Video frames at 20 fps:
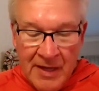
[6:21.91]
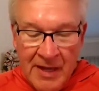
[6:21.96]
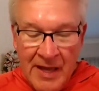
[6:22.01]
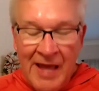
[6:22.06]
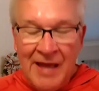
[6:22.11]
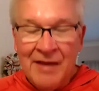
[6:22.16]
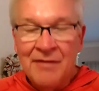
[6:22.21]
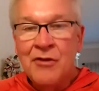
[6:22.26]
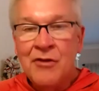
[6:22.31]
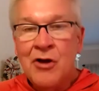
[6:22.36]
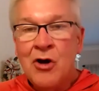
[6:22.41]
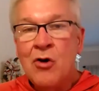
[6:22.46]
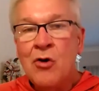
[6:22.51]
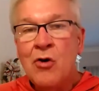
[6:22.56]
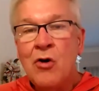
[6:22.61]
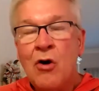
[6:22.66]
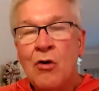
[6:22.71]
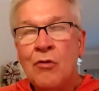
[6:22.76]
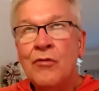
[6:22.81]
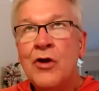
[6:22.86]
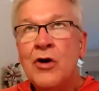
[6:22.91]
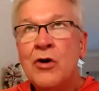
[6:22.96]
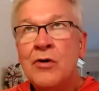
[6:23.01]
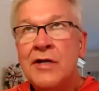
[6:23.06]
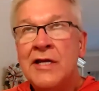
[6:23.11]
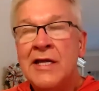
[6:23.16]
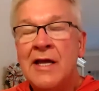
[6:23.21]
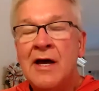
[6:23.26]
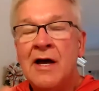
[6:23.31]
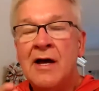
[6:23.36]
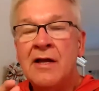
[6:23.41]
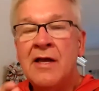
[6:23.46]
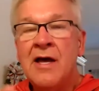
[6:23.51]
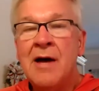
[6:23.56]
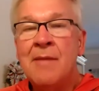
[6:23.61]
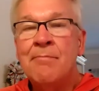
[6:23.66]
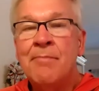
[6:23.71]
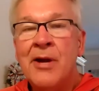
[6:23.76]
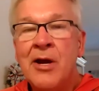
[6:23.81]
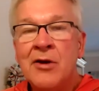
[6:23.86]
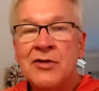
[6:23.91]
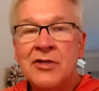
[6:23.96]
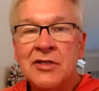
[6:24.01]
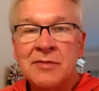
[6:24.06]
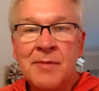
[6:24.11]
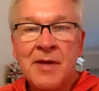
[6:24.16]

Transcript: And although a cupbearer just